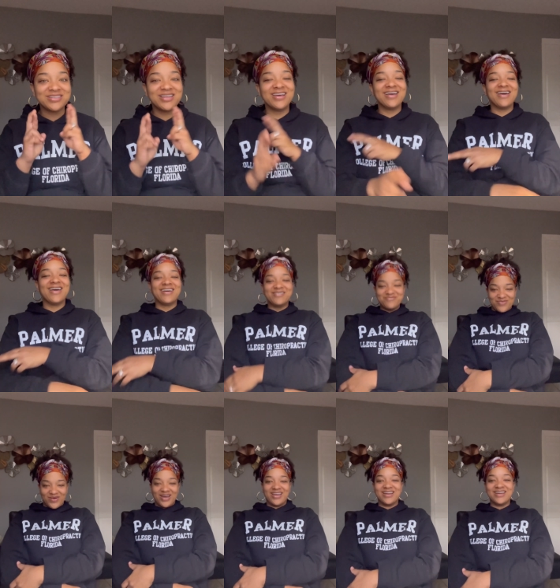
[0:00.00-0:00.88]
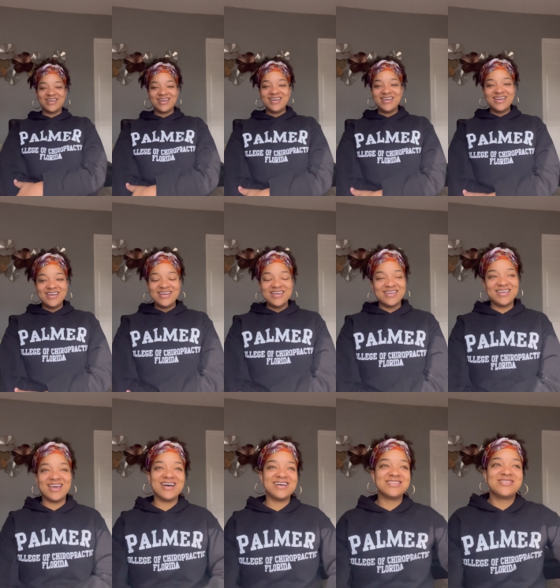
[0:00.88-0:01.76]
but
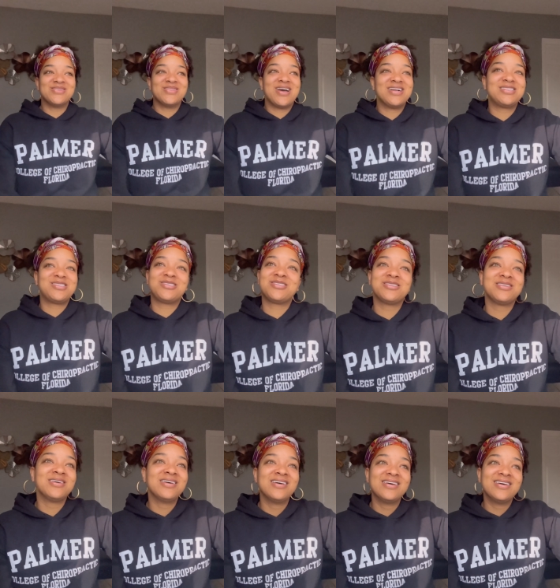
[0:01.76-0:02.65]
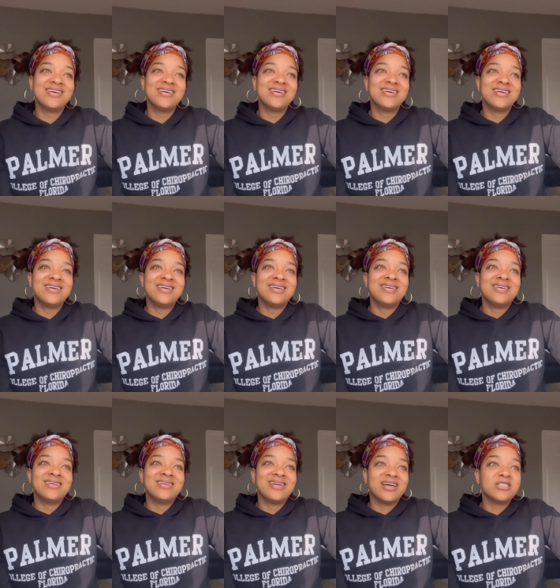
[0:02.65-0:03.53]
yeah, so that's,
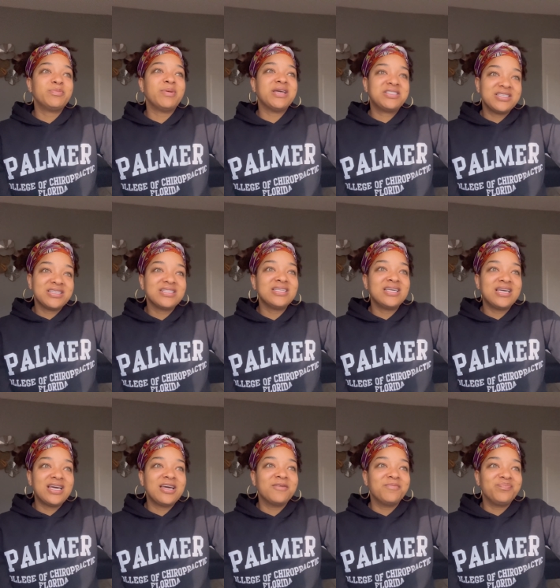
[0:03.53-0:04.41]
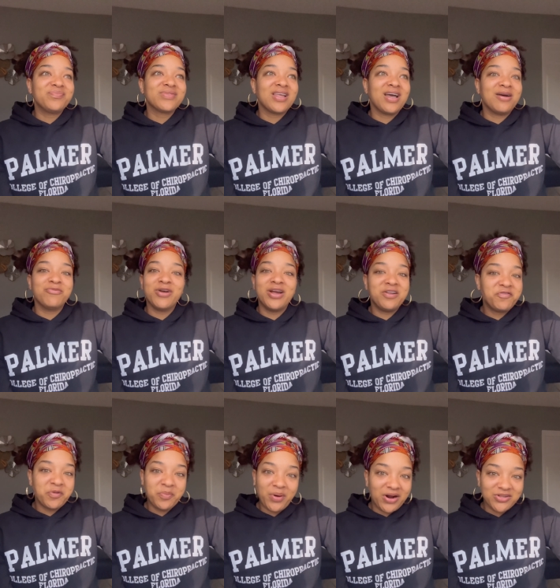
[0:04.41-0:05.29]
that's basically it. I'm ready
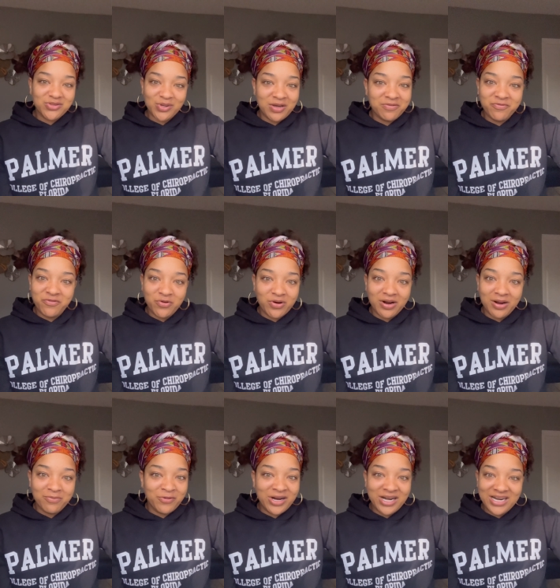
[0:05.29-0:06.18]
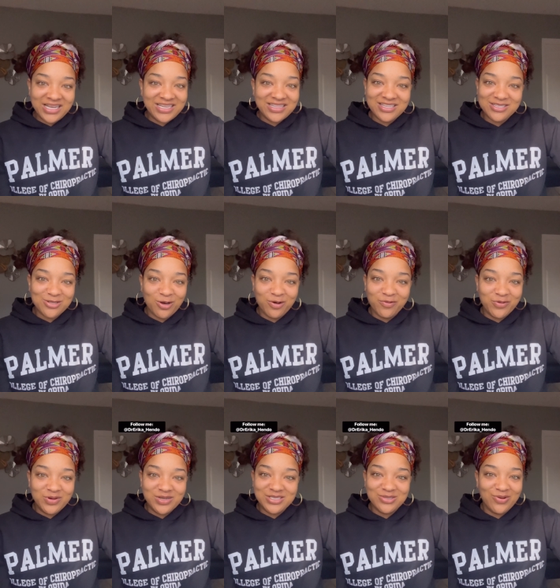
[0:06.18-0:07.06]
for part three and four. I'm ready to get this over
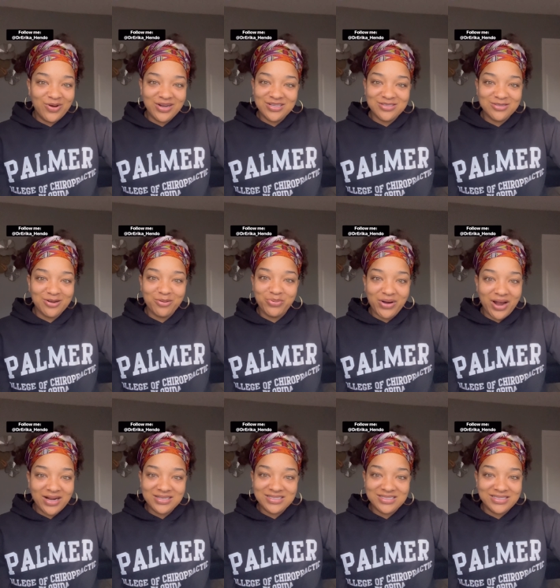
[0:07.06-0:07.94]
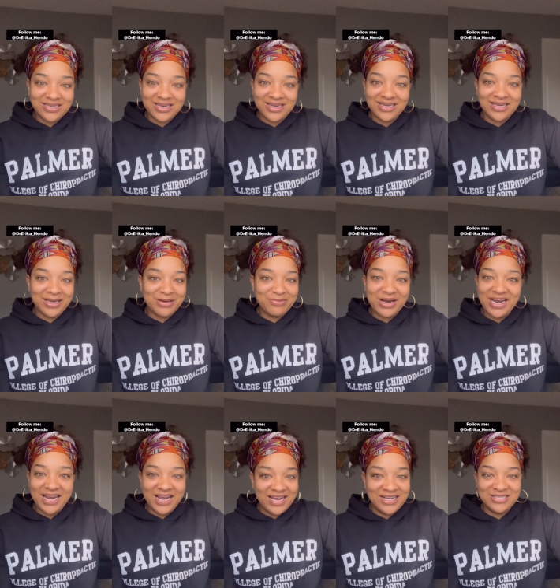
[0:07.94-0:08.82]
with so I can start practicing, get my
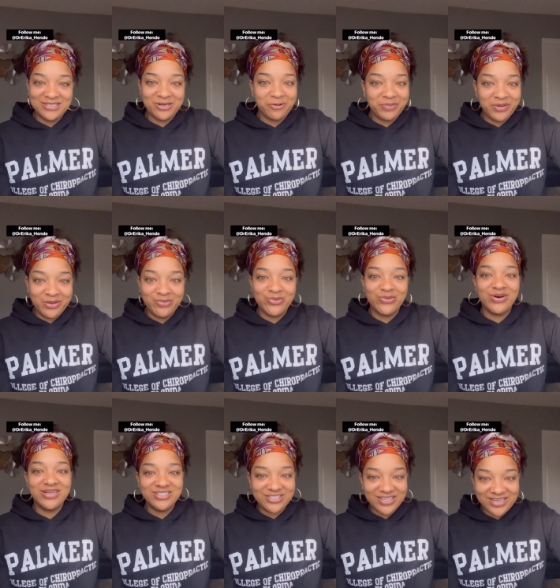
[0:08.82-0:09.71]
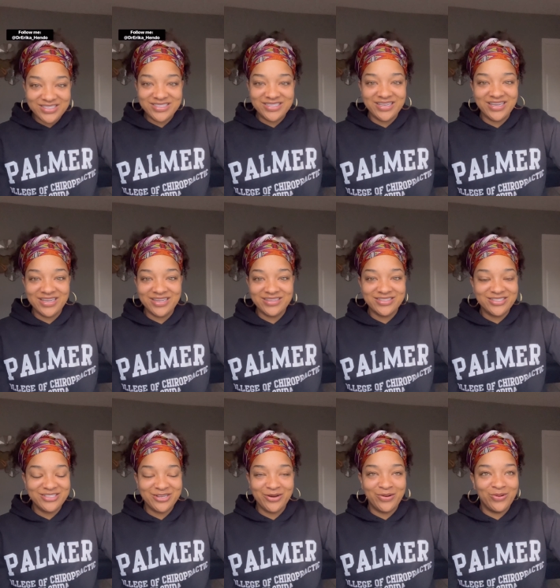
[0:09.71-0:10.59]
hands on people, adjusting,
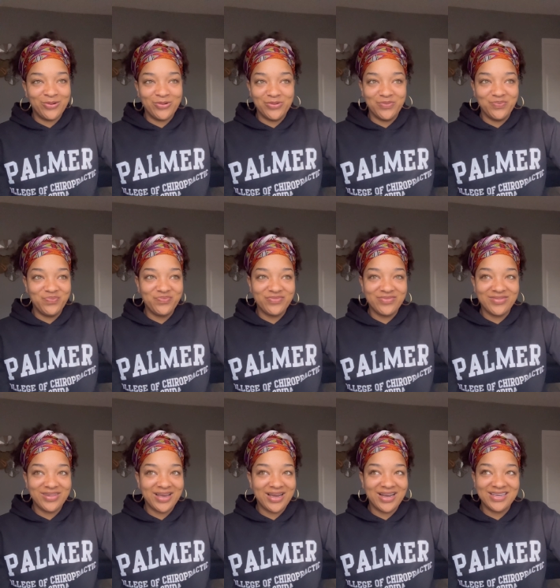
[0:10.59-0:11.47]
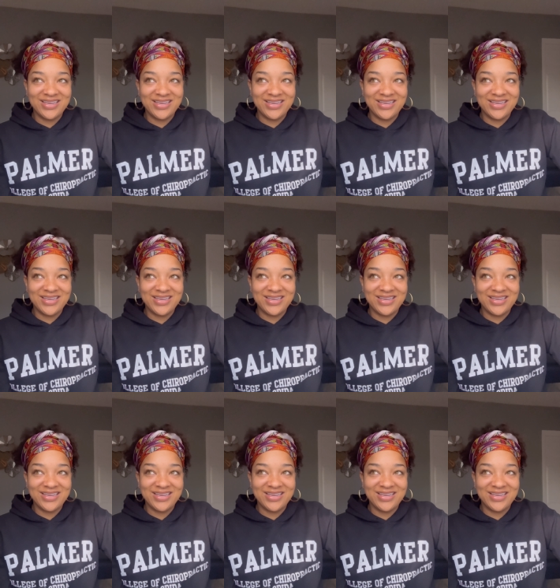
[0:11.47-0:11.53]
so I